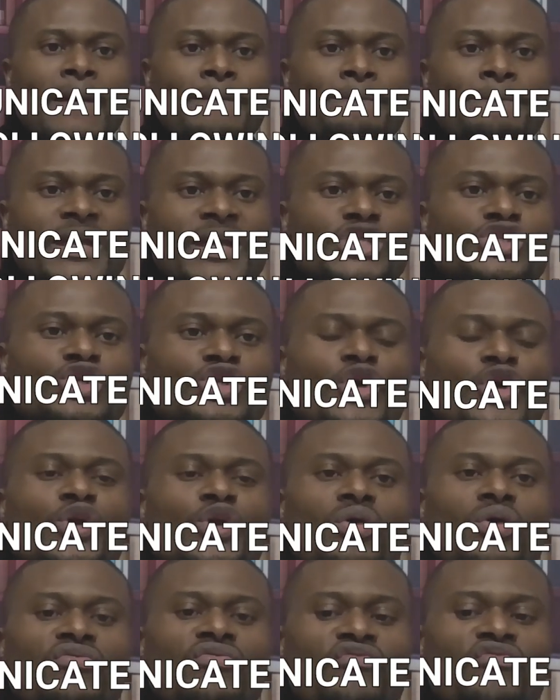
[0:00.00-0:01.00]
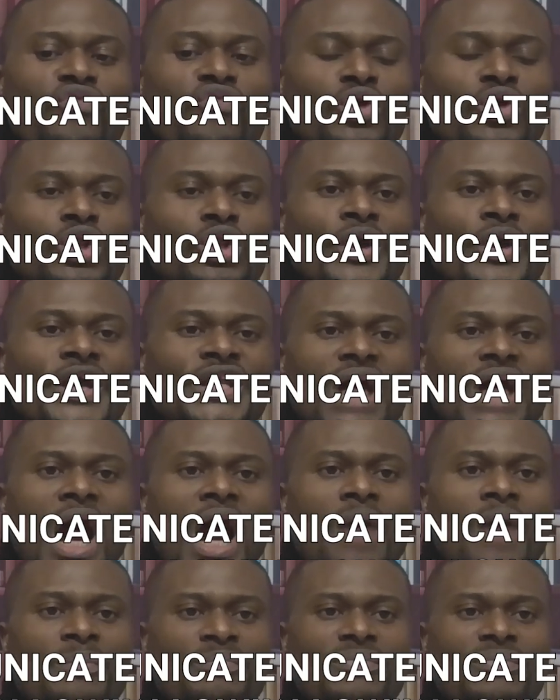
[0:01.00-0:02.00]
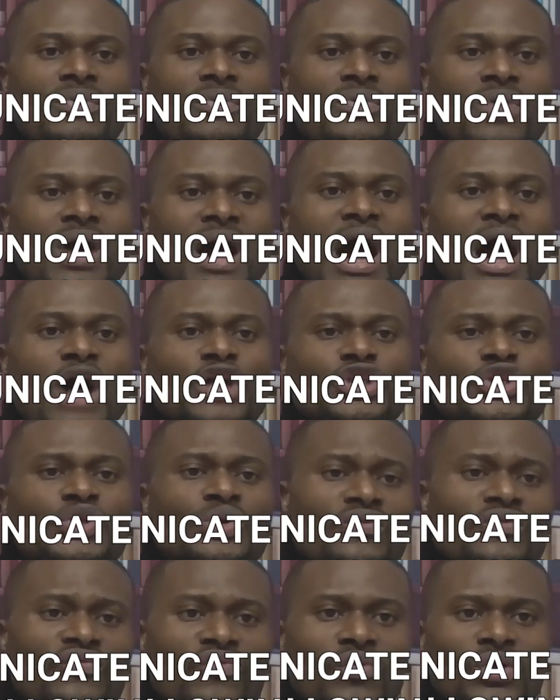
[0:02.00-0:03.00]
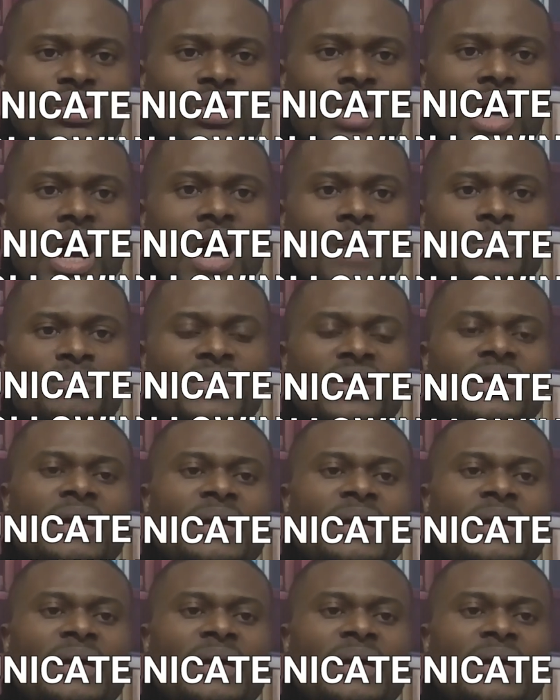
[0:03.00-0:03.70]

make sure you're following up. How do you follow up?